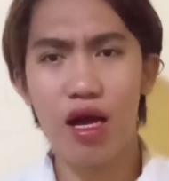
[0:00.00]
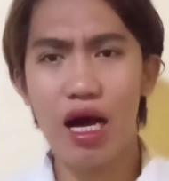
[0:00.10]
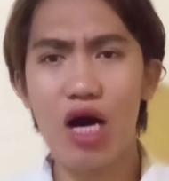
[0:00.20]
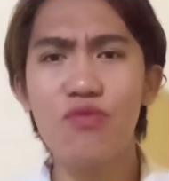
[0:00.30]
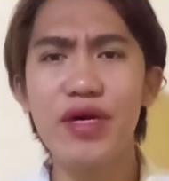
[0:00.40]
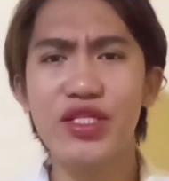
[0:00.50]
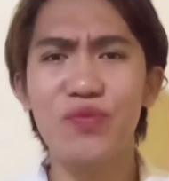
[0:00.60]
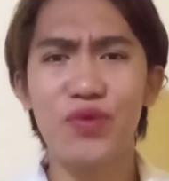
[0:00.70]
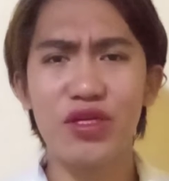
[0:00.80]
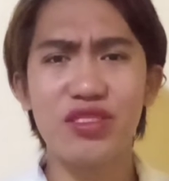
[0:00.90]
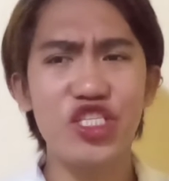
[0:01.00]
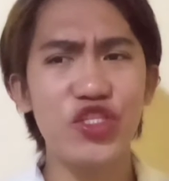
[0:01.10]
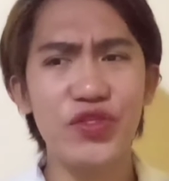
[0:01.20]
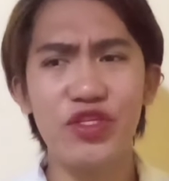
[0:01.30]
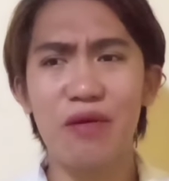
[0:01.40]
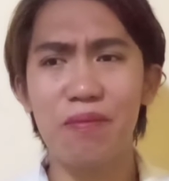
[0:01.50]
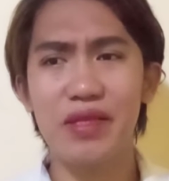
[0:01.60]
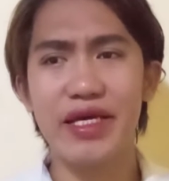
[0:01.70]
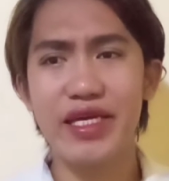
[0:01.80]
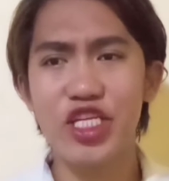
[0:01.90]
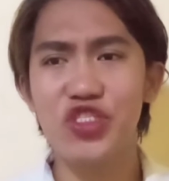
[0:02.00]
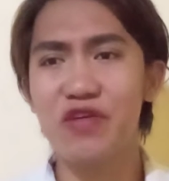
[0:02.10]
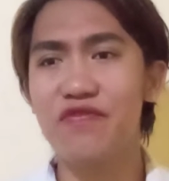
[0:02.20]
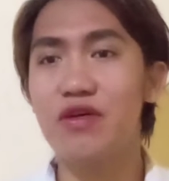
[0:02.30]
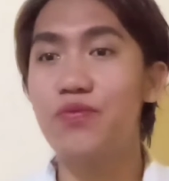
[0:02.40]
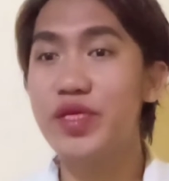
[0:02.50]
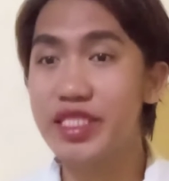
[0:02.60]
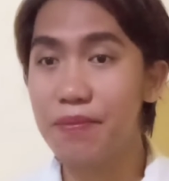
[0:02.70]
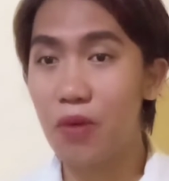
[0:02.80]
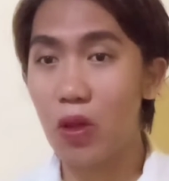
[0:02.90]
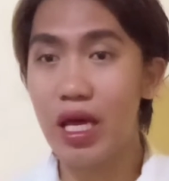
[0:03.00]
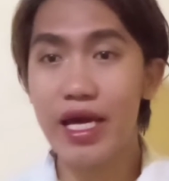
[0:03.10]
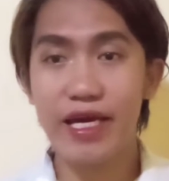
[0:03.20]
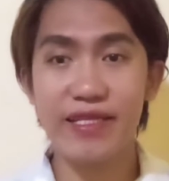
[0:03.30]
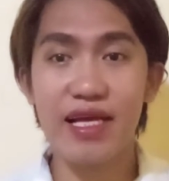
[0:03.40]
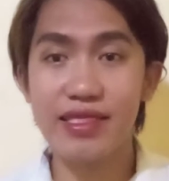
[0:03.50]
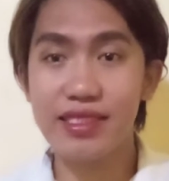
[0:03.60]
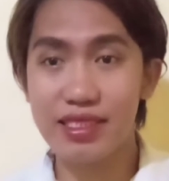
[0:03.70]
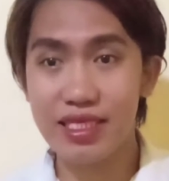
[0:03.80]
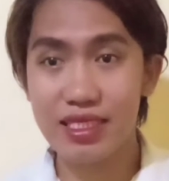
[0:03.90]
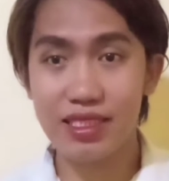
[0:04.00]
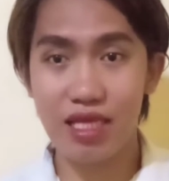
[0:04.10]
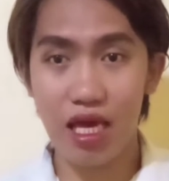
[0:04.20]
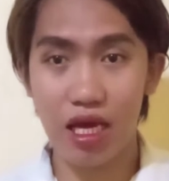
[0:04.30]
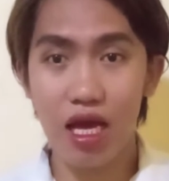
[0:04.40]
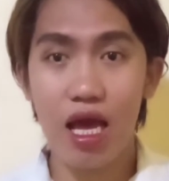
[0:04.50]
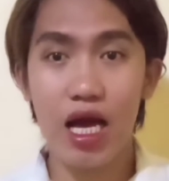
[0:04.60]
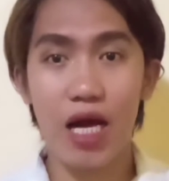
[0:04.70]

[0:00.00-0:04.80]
How might a practitioner apply each of the principles in assisting